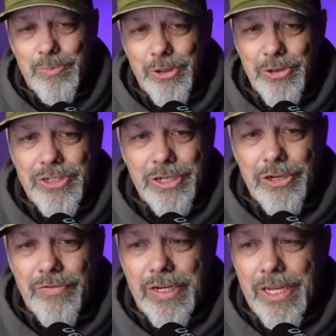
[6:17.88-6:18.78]
producing
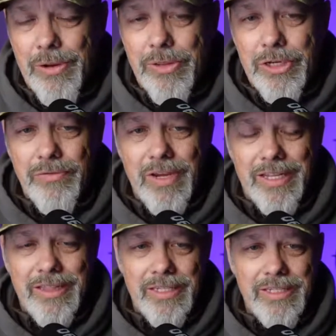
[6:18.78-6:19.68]
your video, then you've
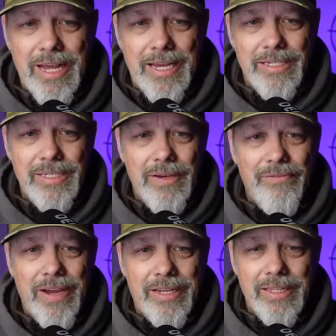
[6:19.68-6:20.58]
got this nice
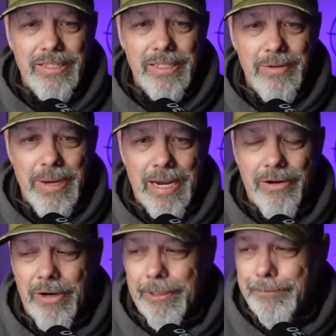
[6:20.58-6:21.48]
effect that's in the
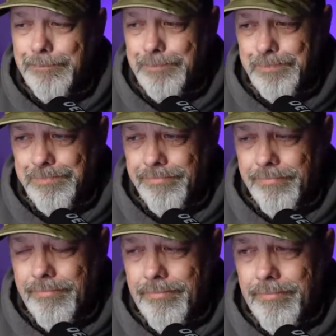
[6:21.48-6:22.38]
background.
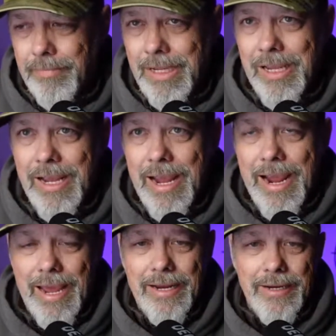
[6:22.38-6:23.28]

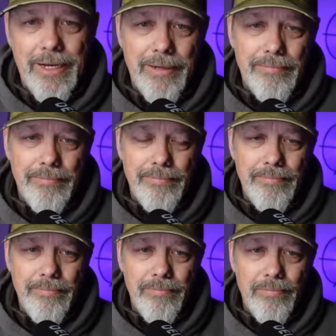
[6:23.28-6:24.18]
And
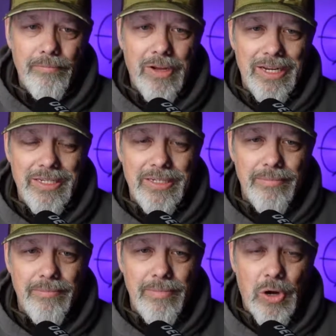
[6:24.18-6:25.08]
got
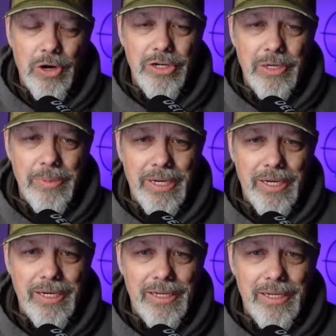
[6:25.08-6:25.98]
some
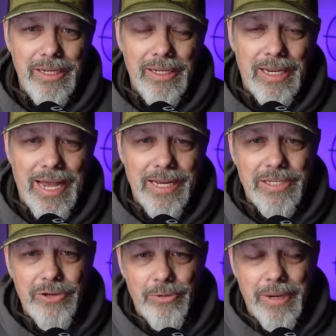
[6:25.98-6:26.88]
RGB
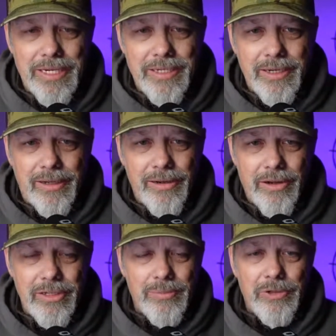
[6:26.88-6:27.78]
lights that are basically
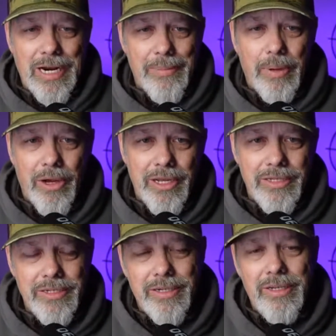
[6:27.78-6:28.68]
on some
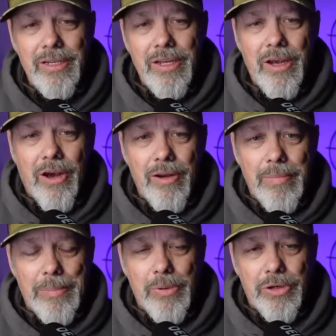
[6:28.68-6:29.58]
tripods on
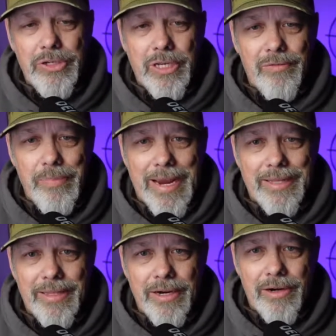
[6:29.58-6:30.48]
my bookshelf
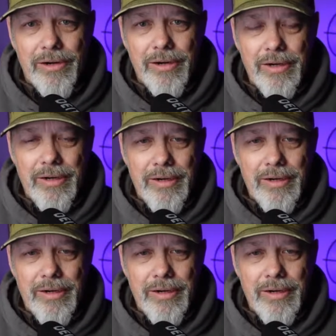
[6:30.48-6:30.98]
back there.